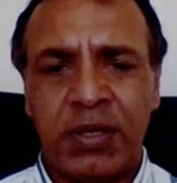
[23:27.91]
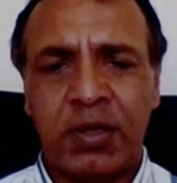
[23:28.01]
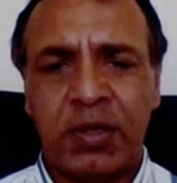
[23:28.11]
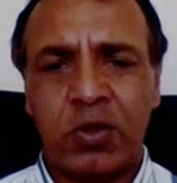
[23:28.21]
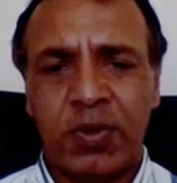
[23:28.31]
that
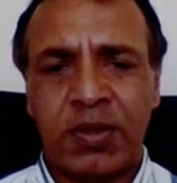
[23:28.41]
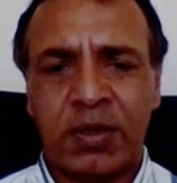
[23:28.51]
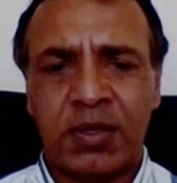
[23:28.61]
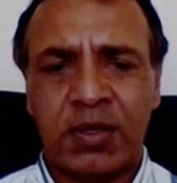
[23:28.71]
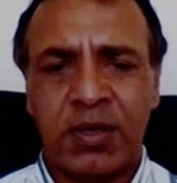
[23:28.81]
needs to be
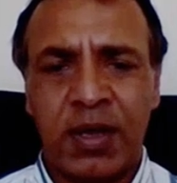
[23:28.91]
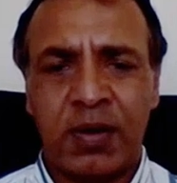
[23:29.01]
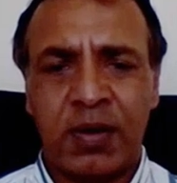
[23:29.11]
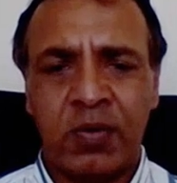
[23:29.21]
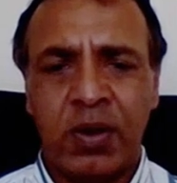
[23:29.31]
started
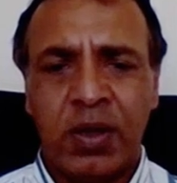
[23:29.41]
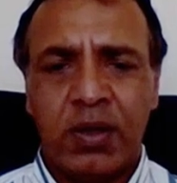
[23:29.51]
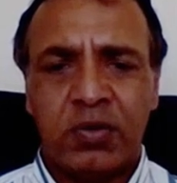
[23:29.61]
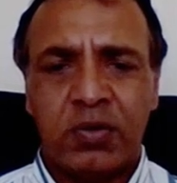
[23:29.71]
now,